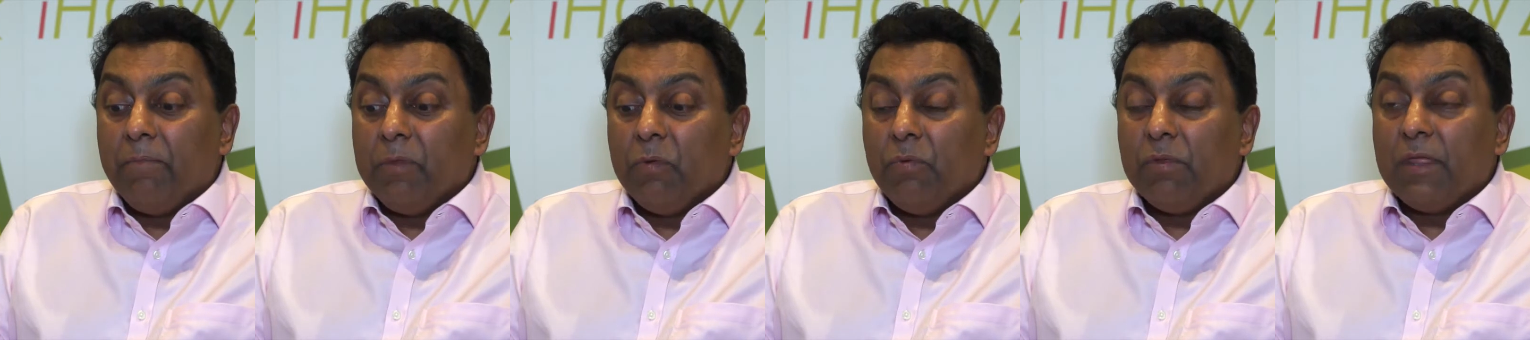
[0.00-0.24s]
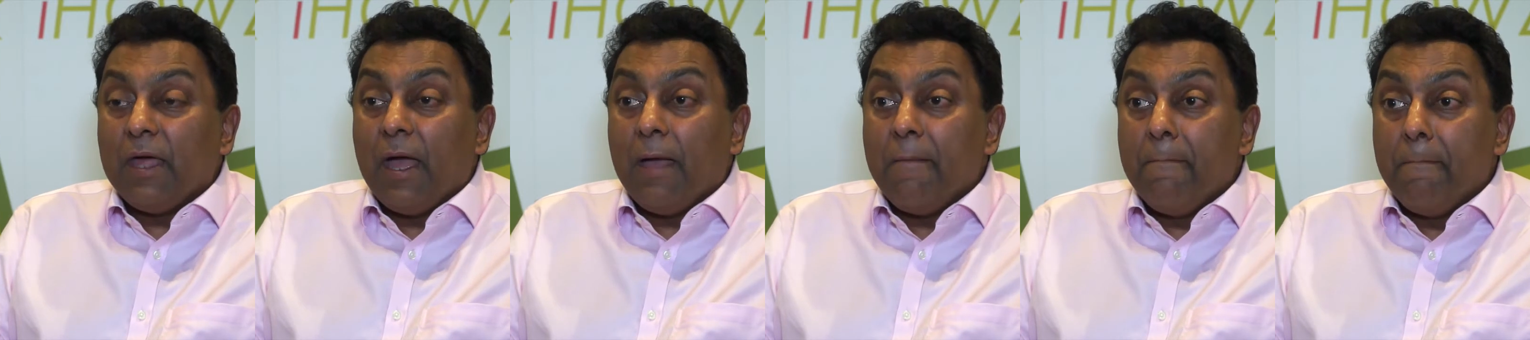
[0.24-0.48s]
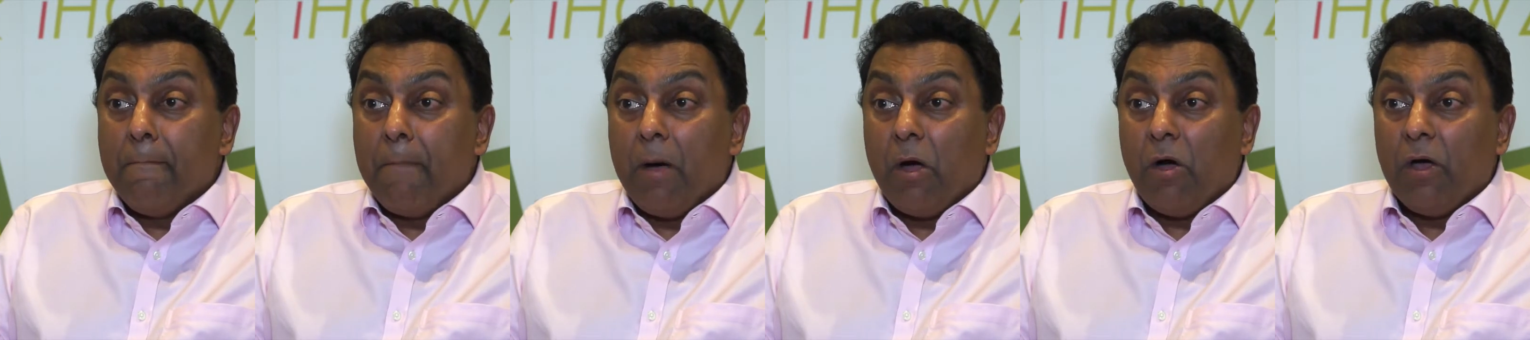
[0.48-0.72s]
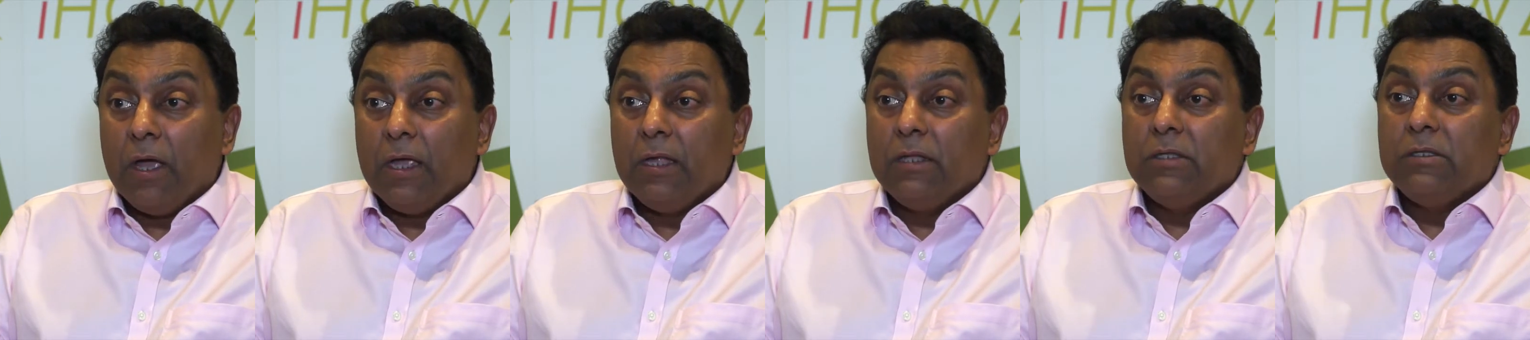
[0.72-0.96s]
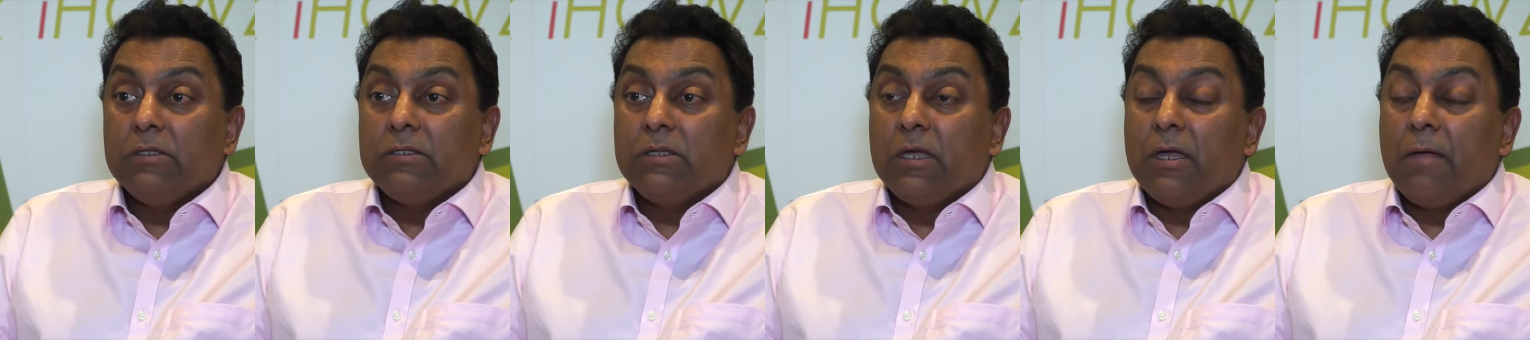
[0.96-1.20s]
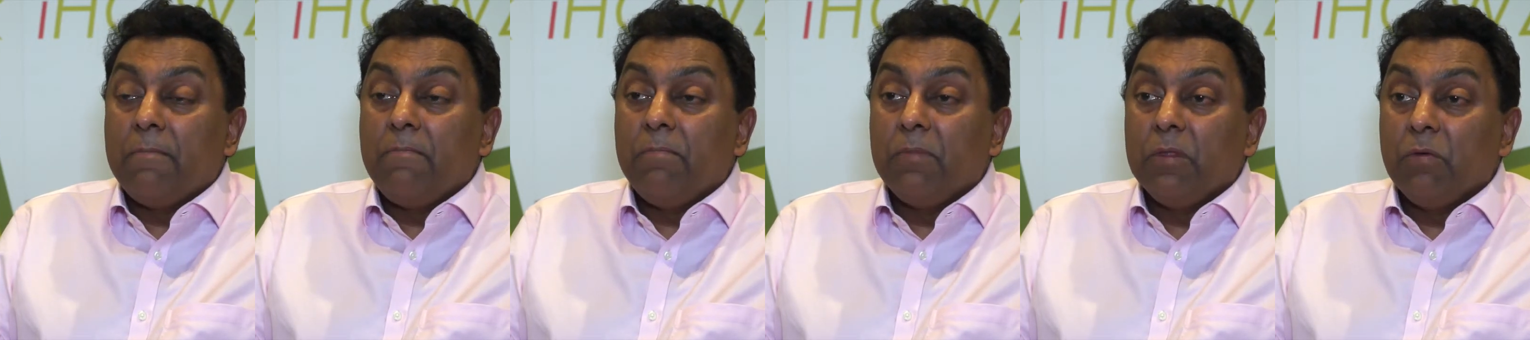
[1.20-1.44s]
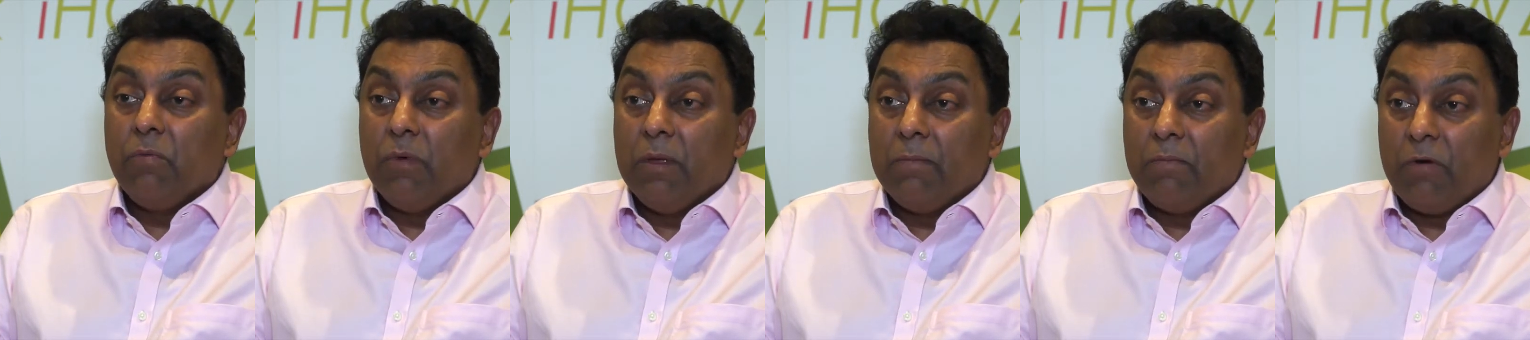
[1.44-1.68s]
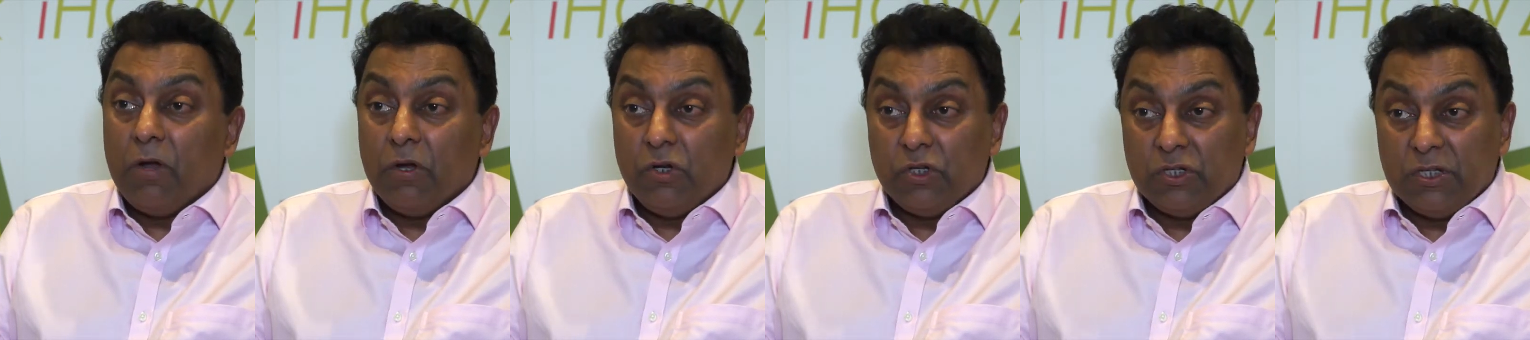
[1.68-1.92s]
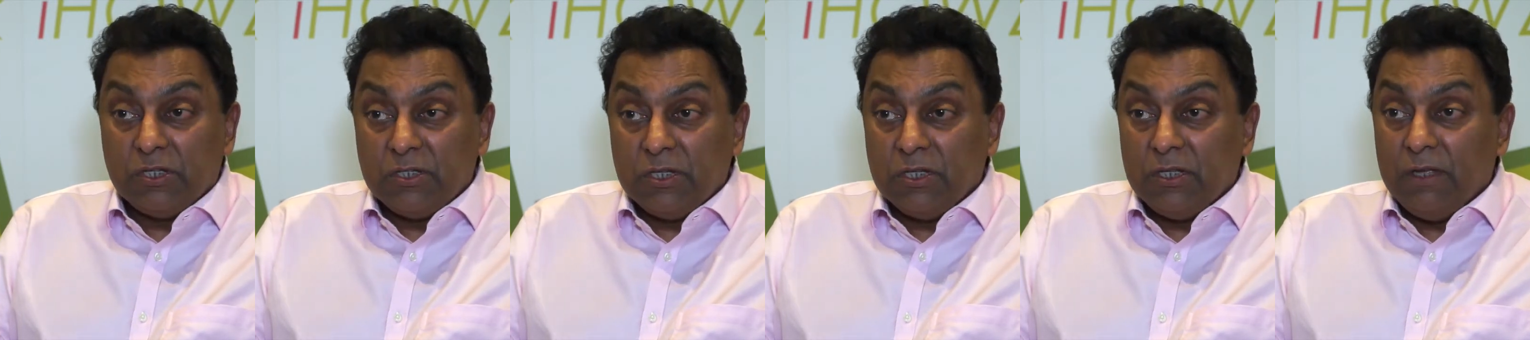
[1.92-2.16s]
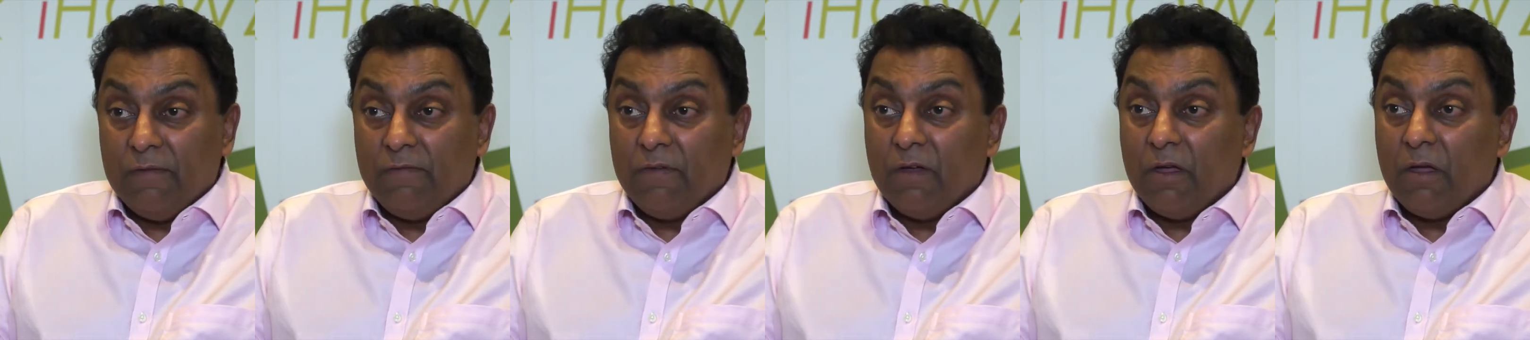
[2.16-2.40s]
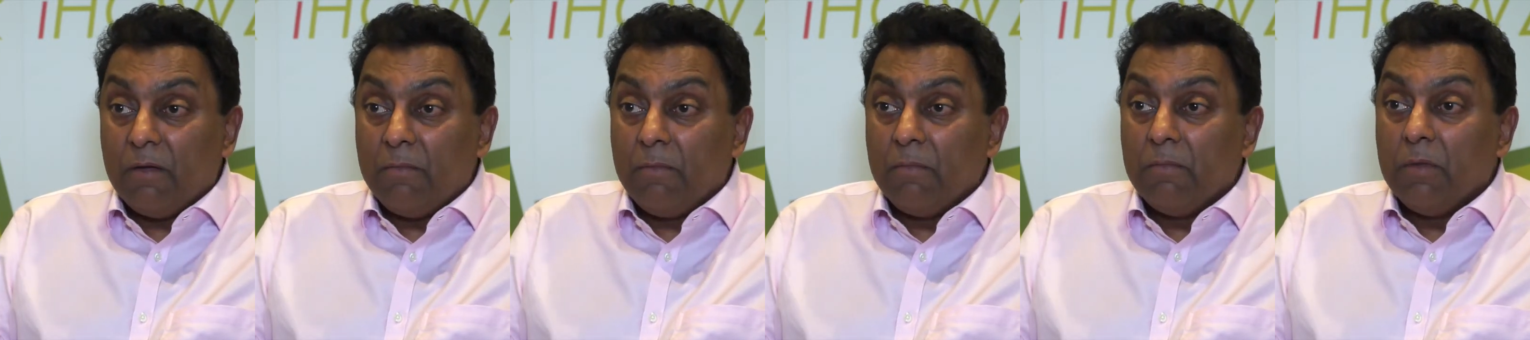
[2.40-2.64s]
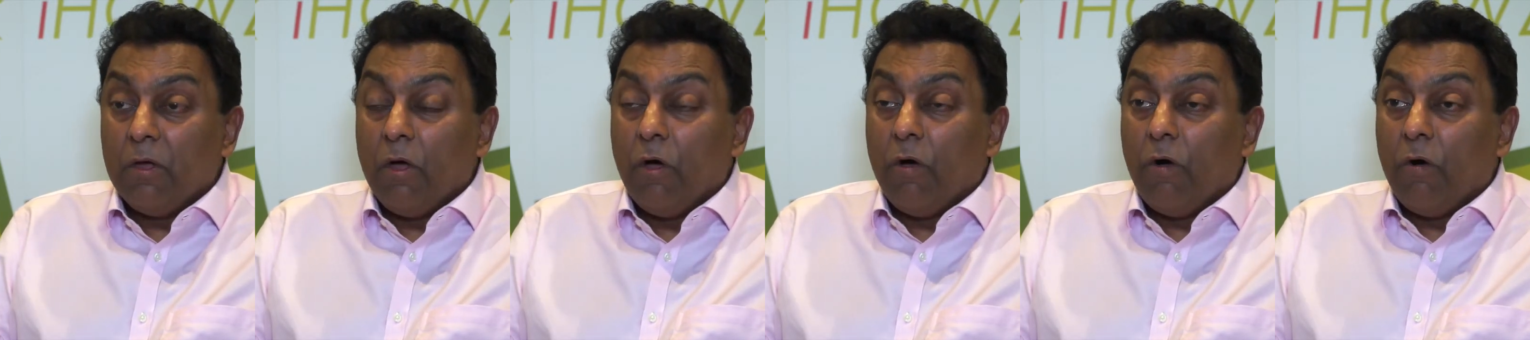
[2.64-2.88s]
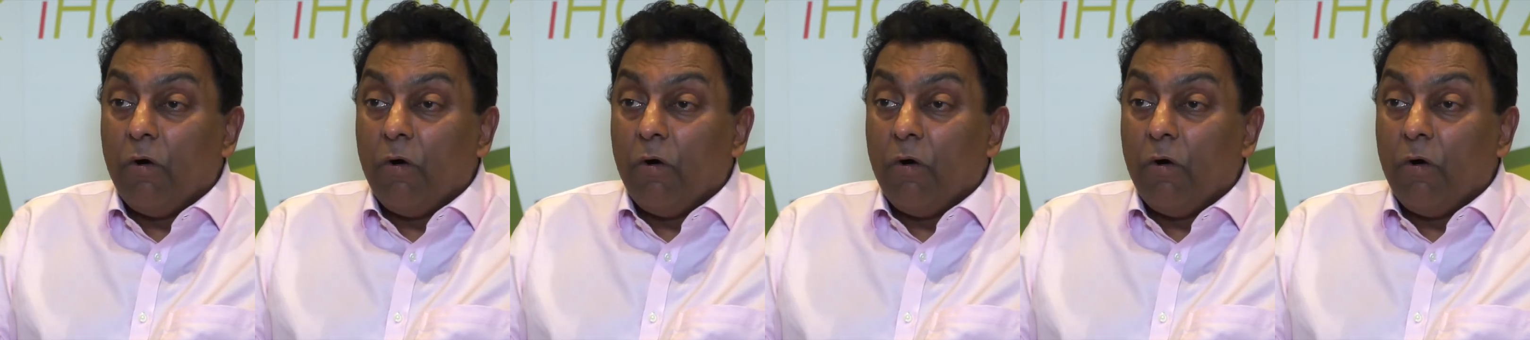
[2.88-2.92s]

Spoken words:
With that in mind, we approached a city firm